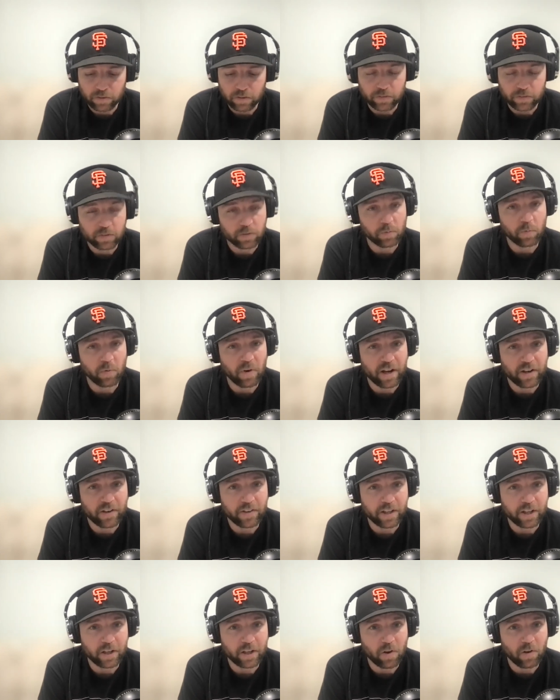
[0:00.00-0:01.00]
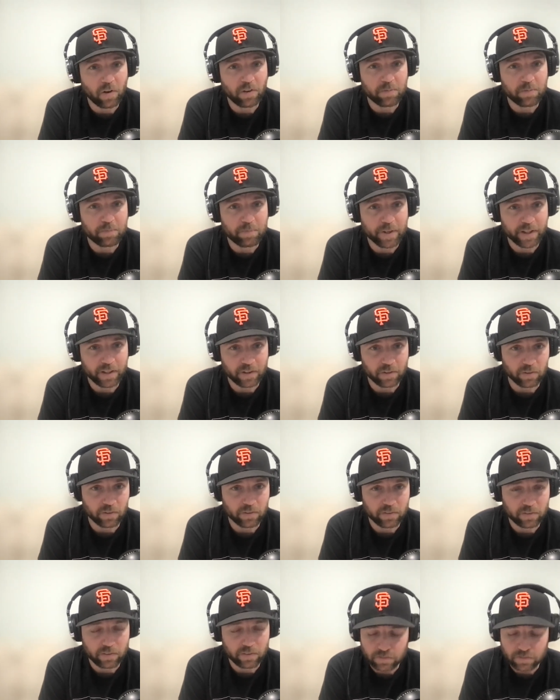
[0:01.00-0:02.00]
as to why do they call them
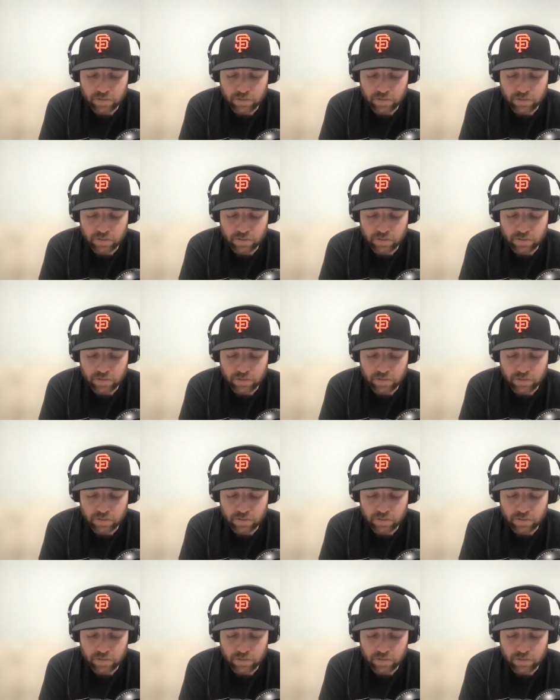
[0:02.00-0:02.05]
pickles.